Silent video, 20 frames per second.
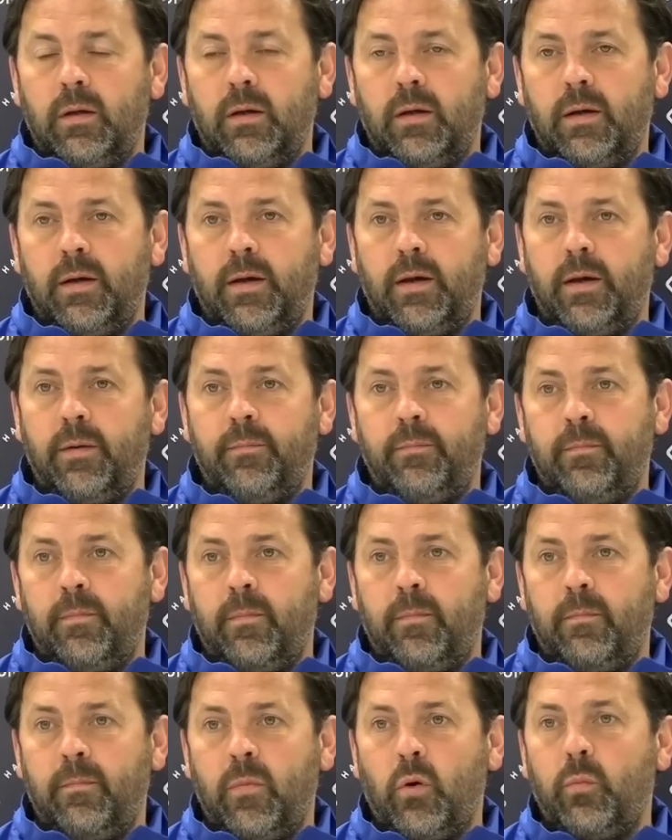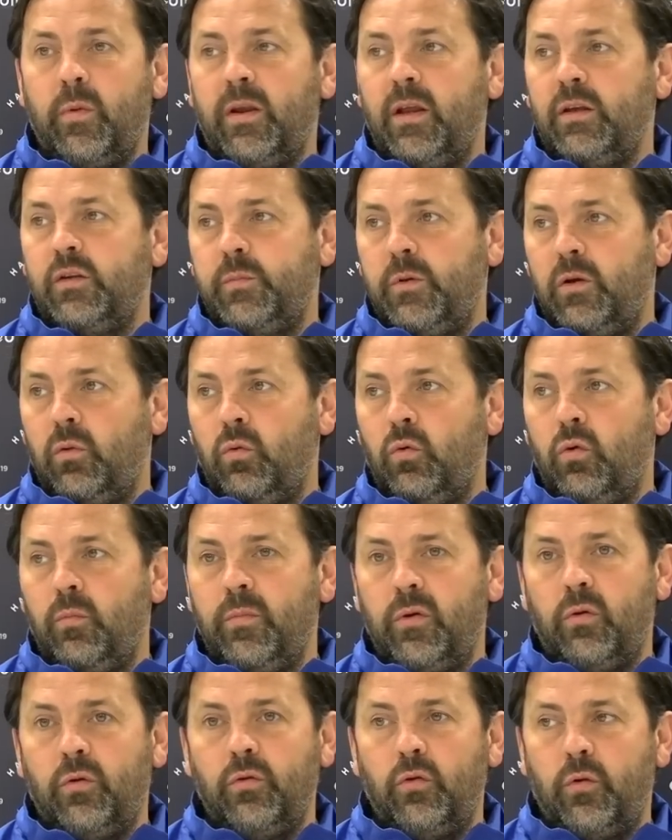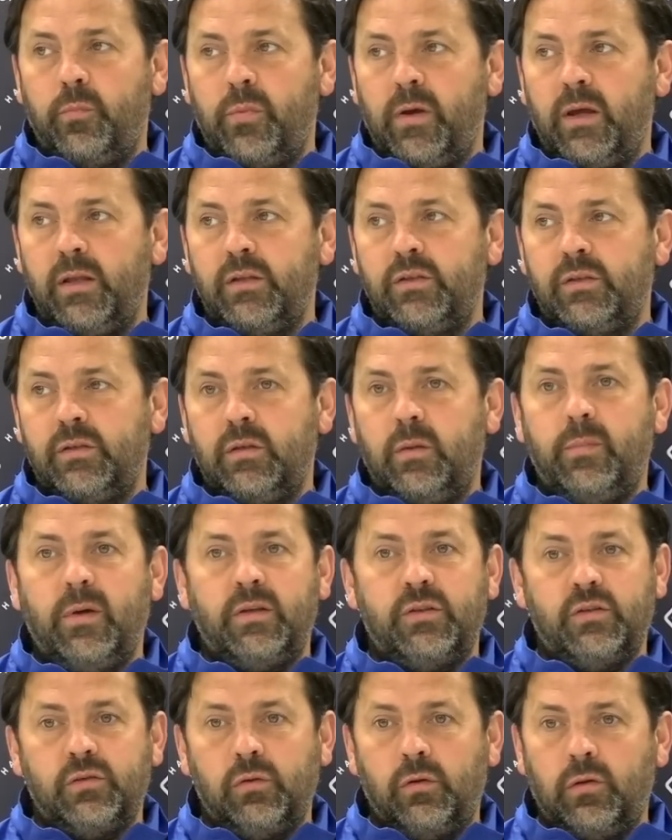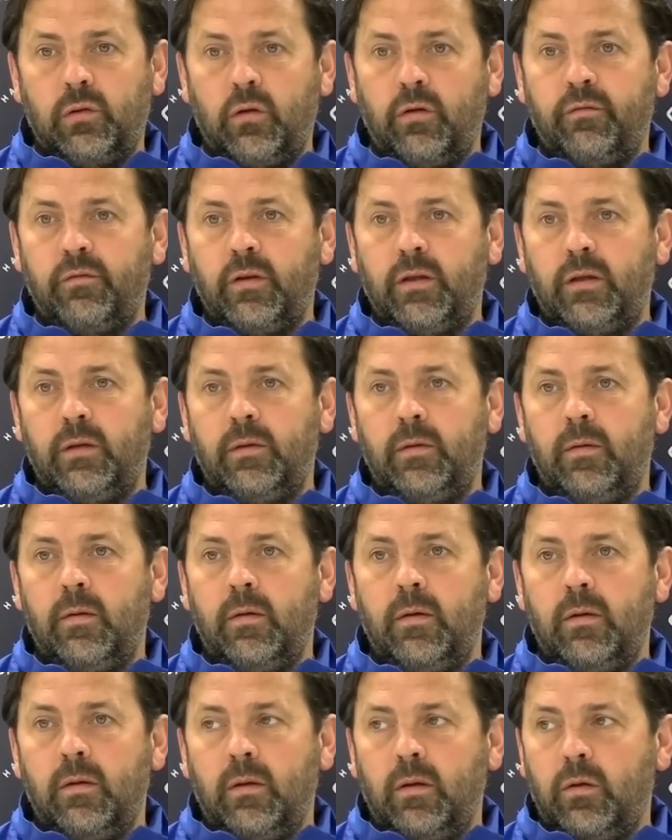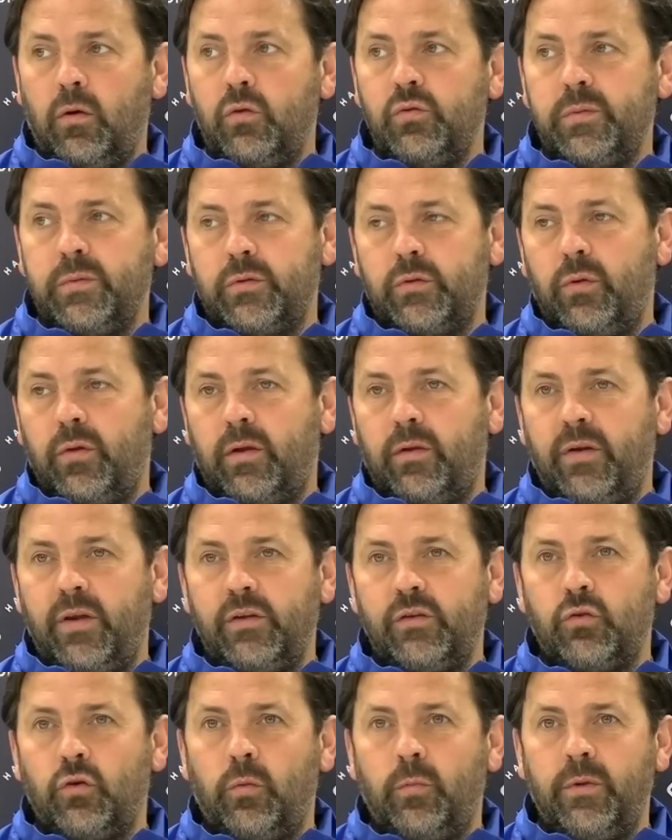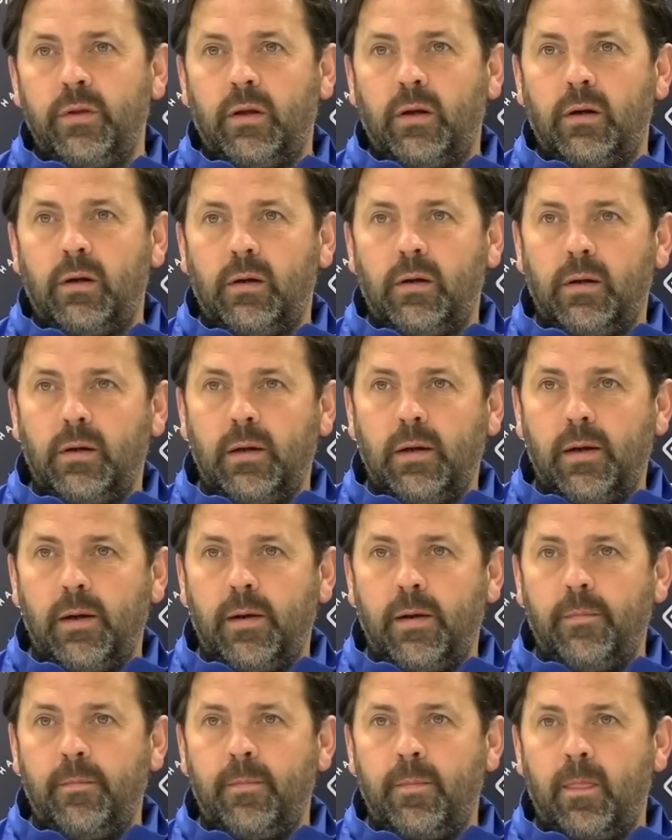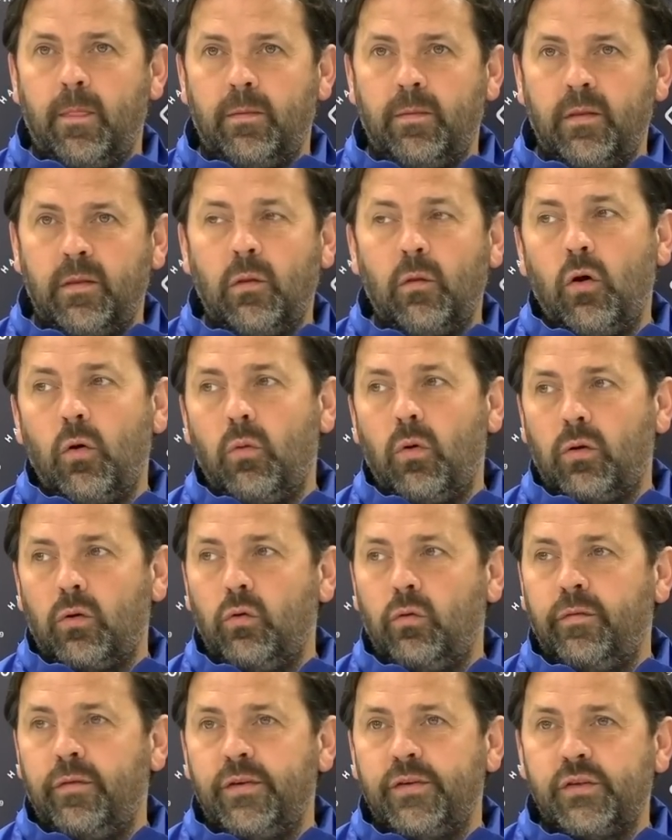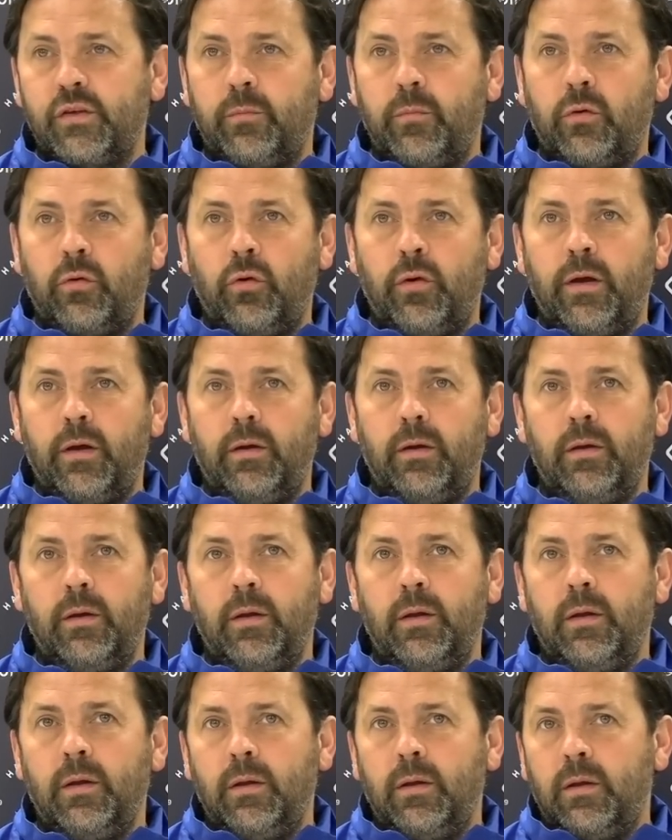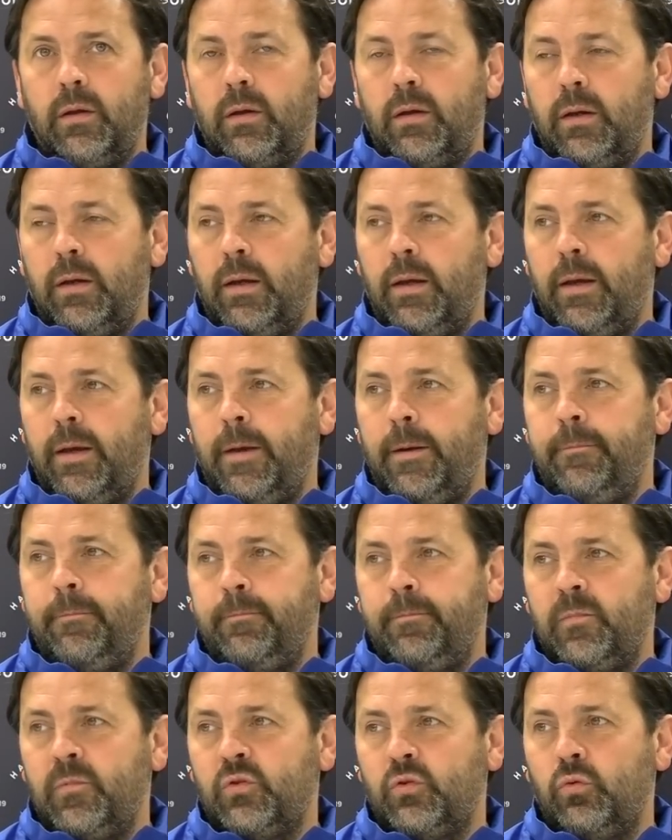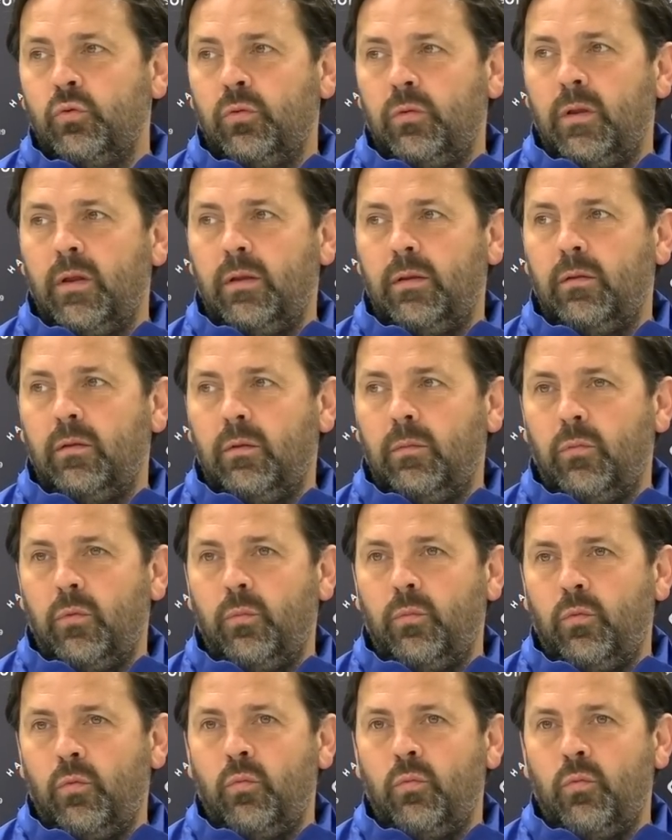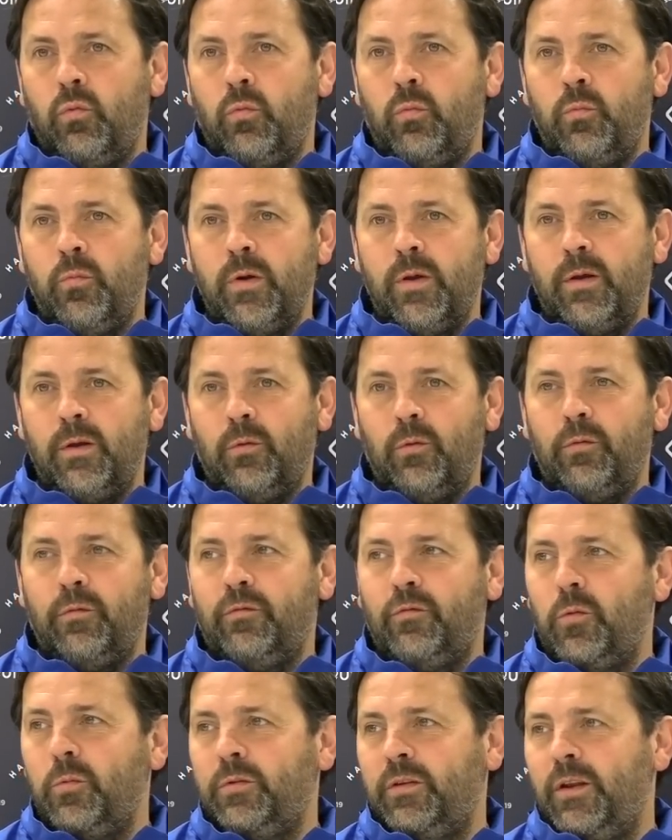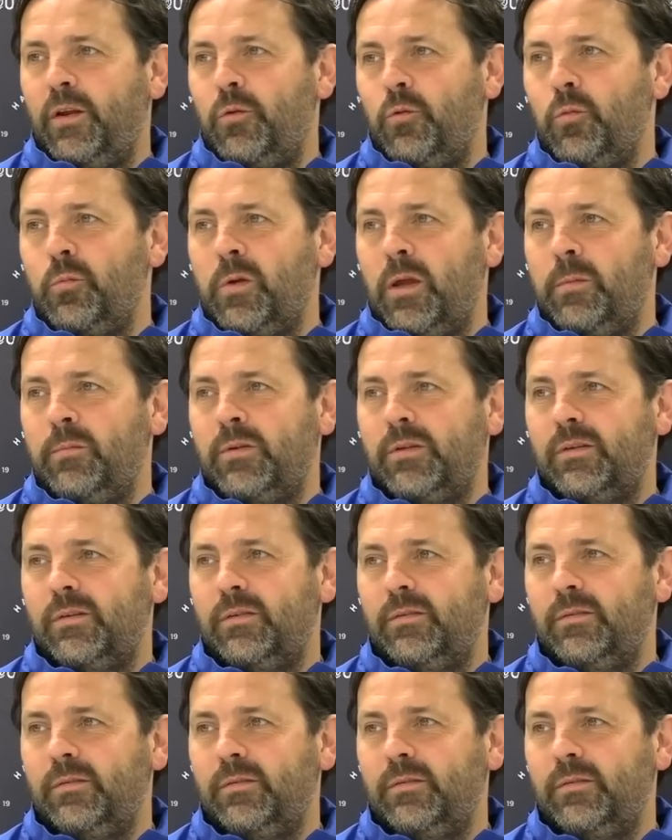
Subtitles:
But it'll be nice being at home, being on our pitch. The pitch is looking lovely. Groundsman's doing a great job there. Did a lot of work over the summer on it. So we'll be looking forward to the home games.